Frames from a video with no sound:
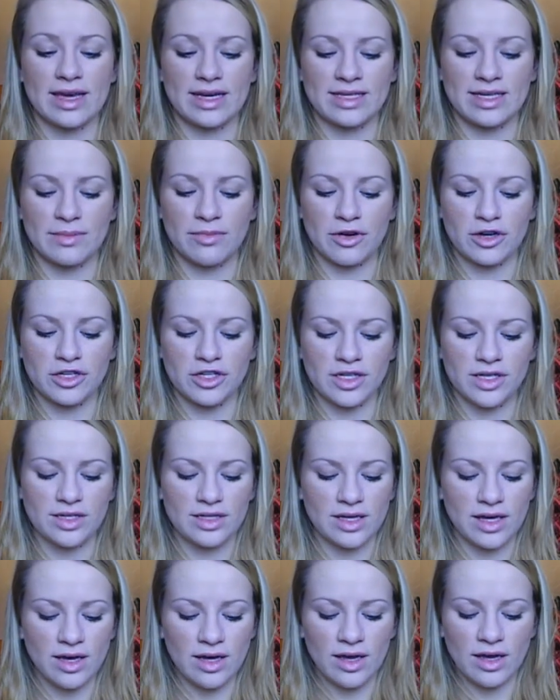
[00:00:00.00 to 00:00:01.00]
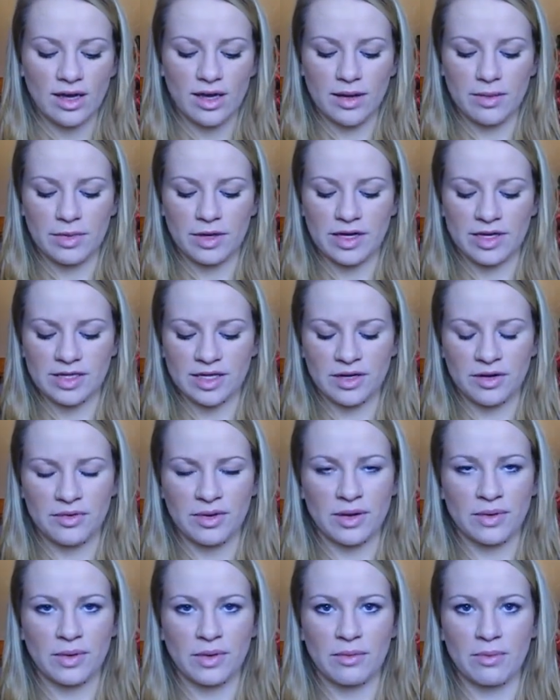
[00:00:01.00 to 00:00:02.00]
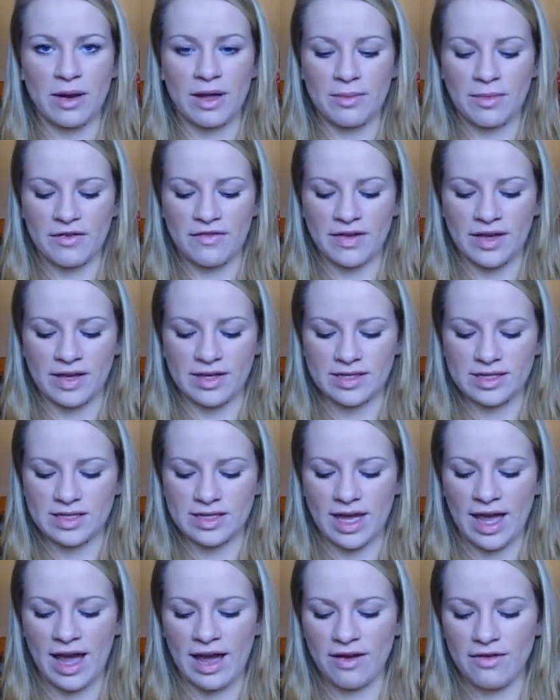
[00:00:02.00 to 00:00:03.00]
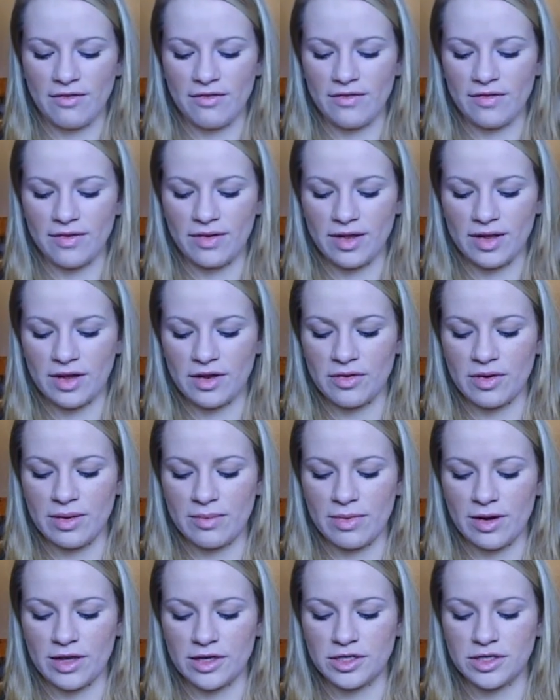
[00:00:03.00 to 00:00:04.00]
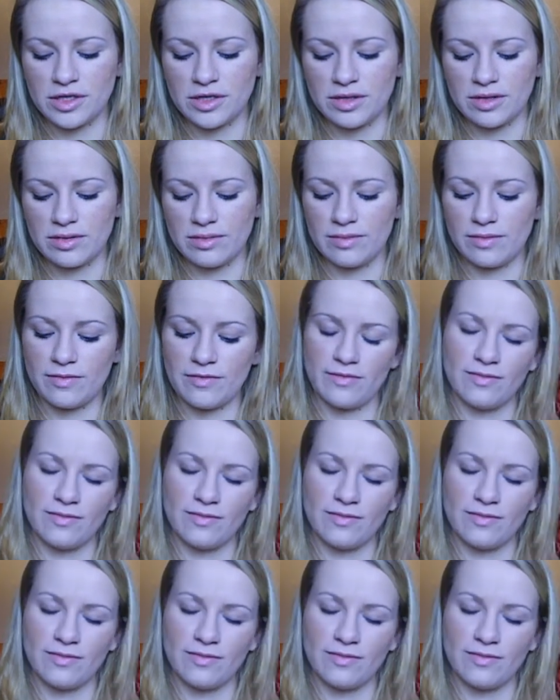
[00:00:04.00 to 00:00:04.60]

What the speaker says: synthetic brushes, because I don't really want to apply my fingers, because I have a cream blush